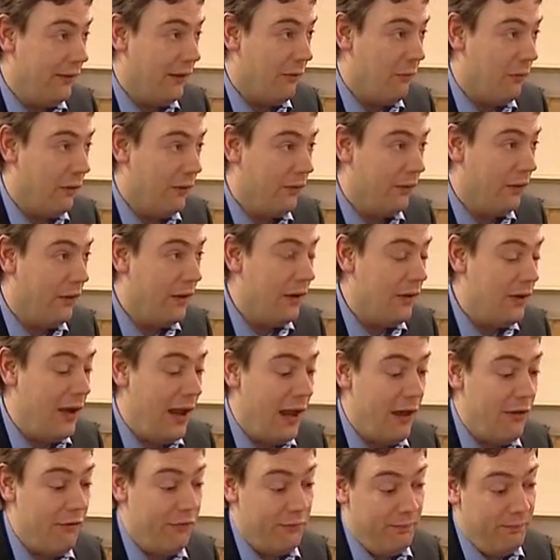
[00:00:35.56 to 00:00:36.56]
somewhere, so that you
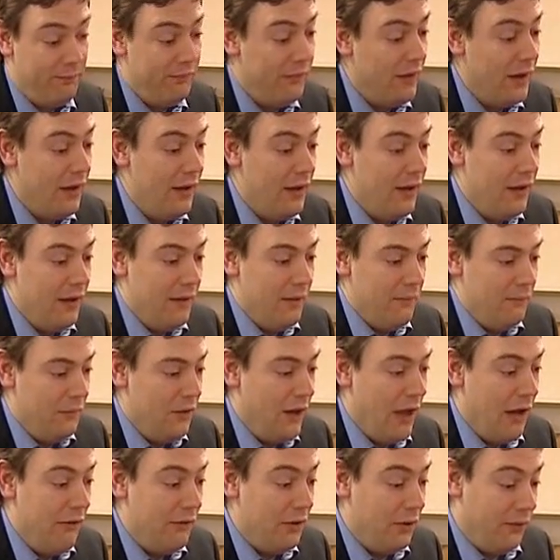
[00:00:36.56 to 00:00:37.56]
have
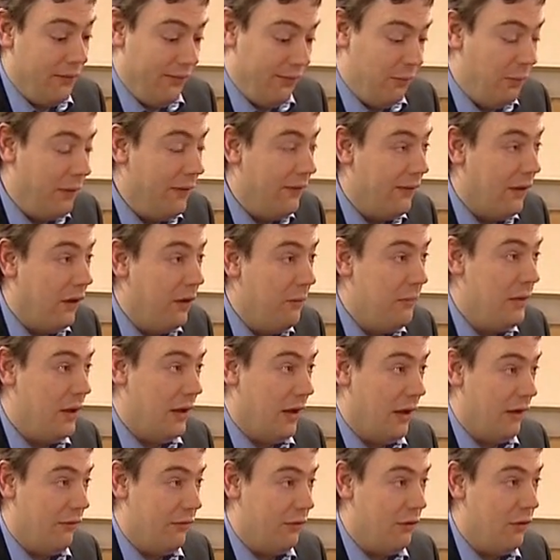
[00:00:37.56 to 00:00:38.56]
you have your Swiss Army
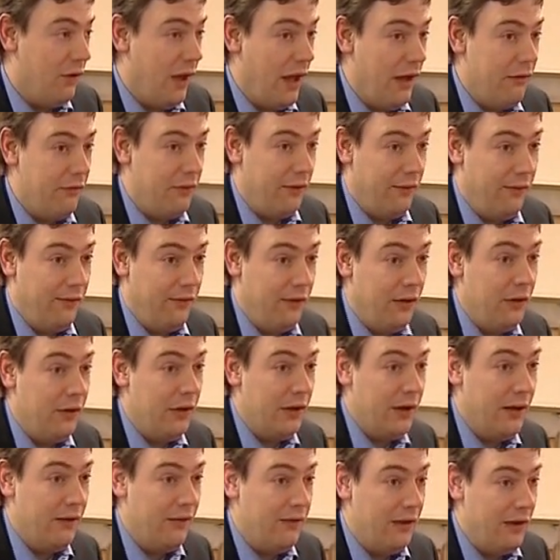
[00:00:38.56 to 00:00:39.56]
knife. You have the
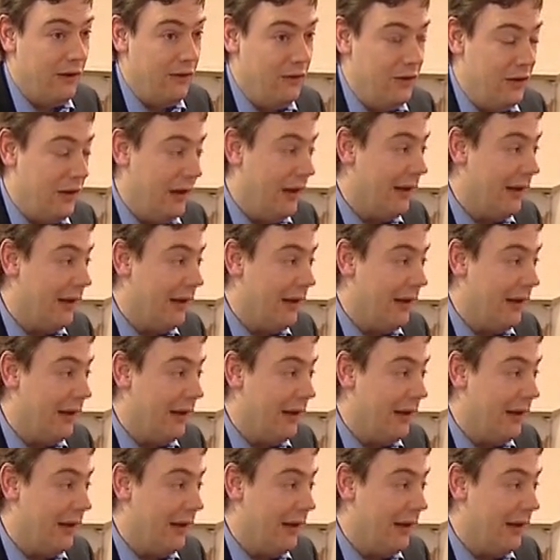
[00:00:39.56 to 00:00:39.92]
synchronization.